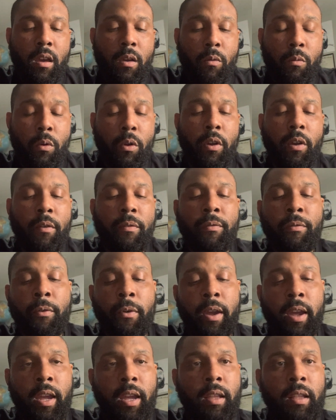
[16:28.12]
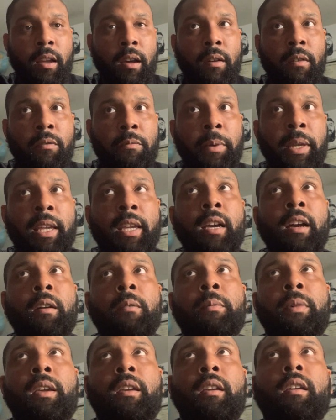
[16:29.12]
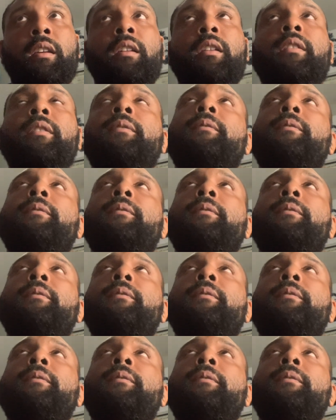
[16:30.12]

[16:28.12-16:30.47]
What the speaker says: we're afraid of becoming,